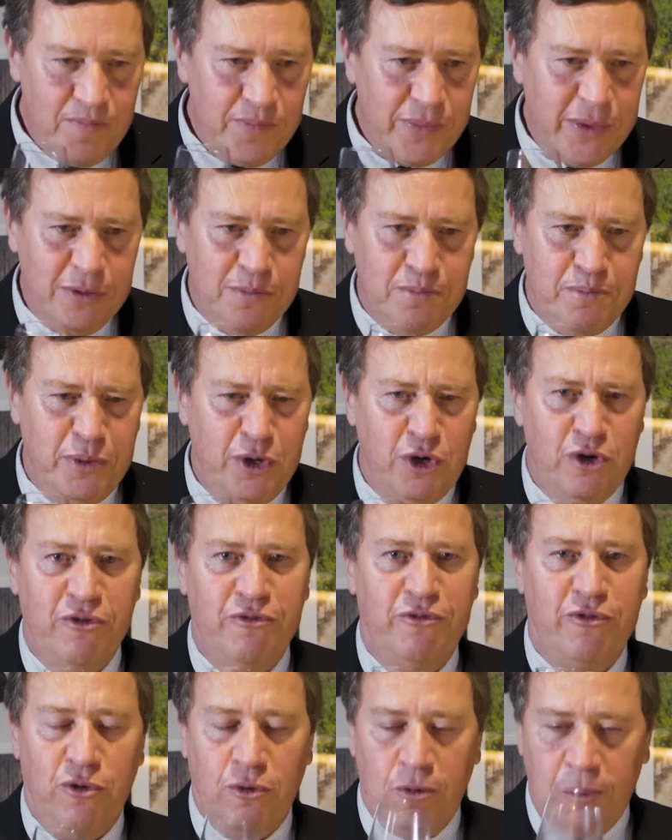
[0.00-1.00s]
these
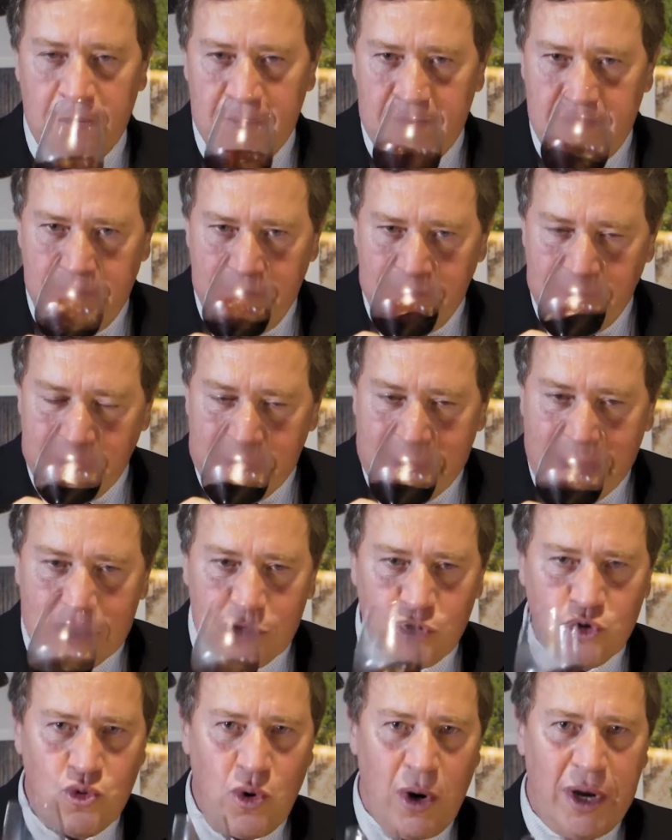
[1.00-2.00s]
beautiful
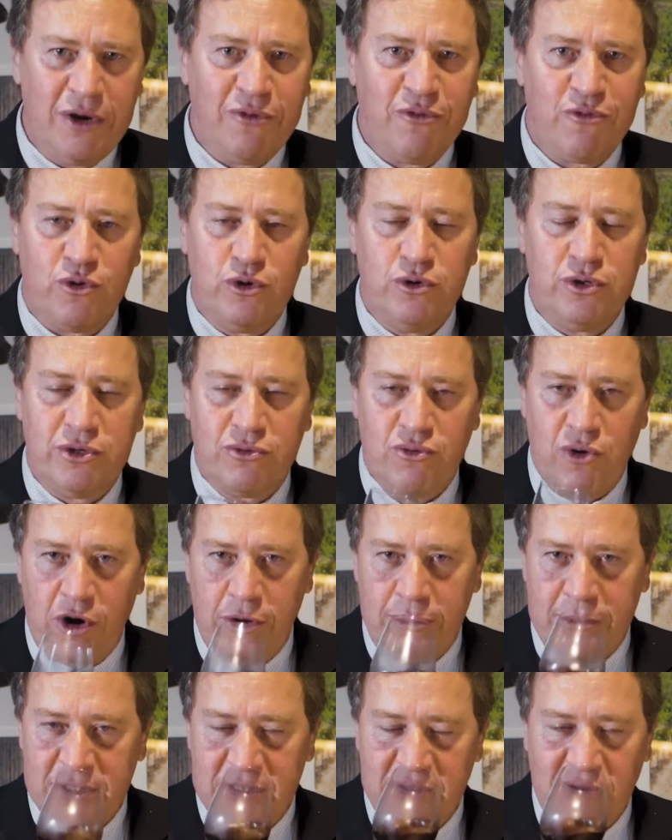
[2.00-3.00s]
dried fruit
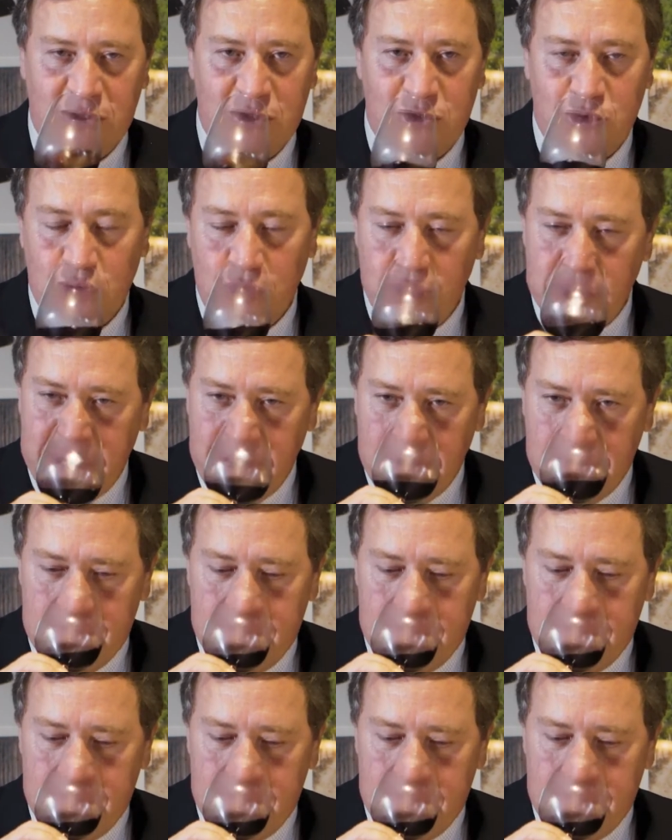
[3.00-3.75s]
aromas of the tawny,